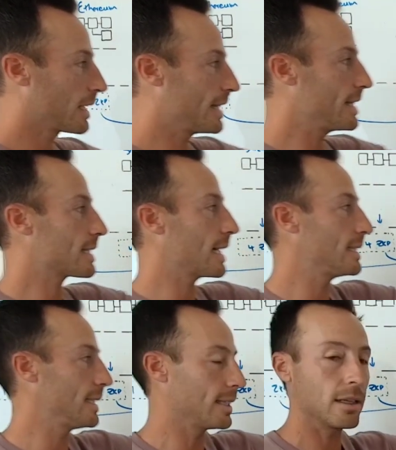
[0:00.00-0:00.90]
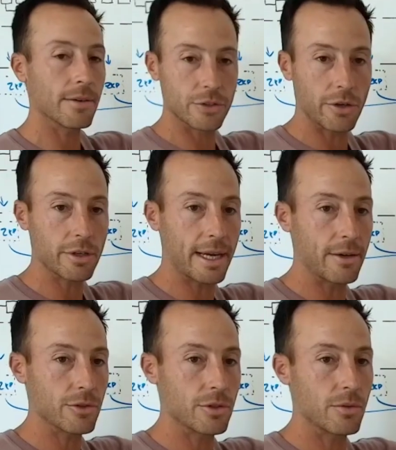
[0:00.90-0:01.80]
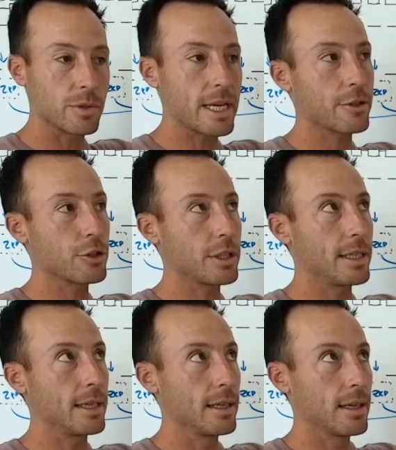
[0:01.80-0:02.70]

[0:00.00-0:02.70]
And this idea of SNARK accounts was actually,